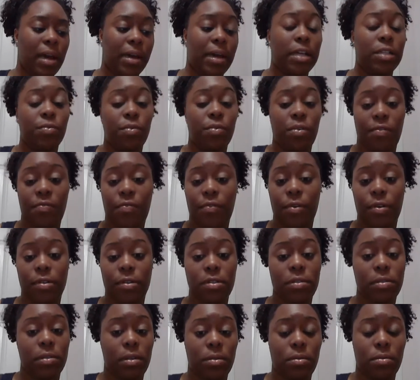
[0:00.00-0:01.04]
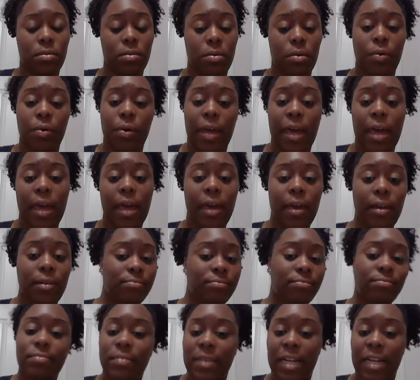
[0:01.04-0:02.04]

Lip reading: I got 24. So I was like, okay.